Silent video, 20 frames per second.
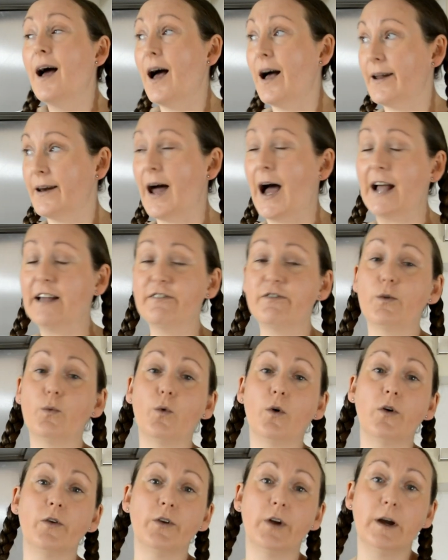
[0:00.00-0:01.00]
and I for
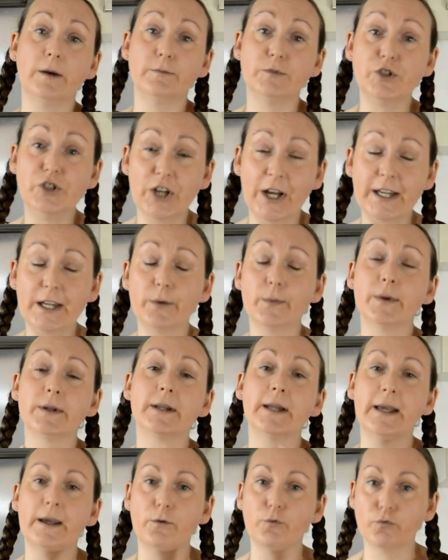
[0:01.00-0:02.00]
one am
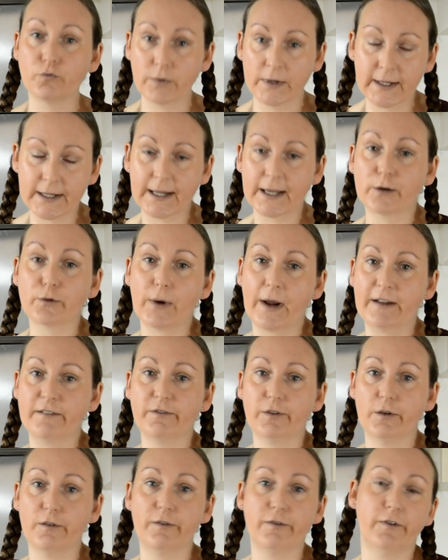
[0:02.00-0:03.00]
genuinely really
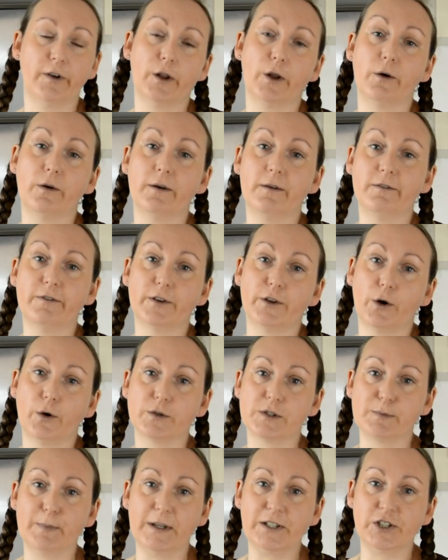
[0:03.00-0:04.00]
grateful for
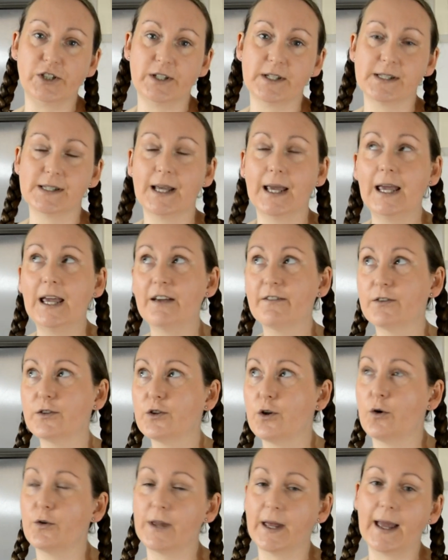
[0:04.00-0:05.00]
those measures, even
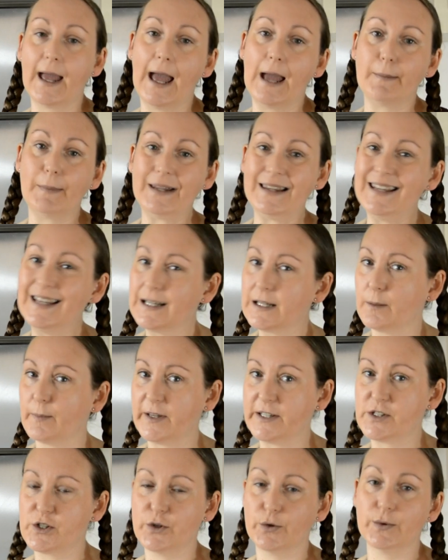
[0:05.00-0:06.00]
though they came a little
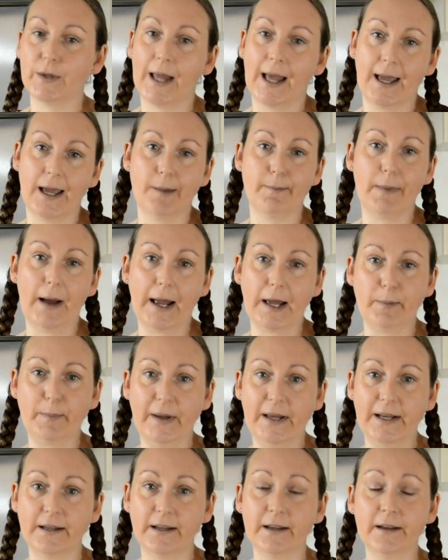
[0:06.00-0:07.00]
bit too late in my
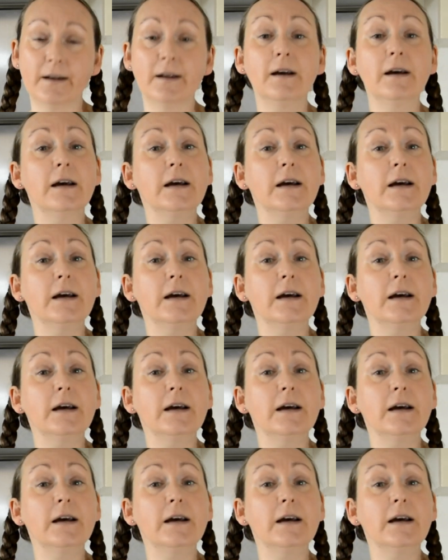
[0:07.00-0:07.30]
opinion.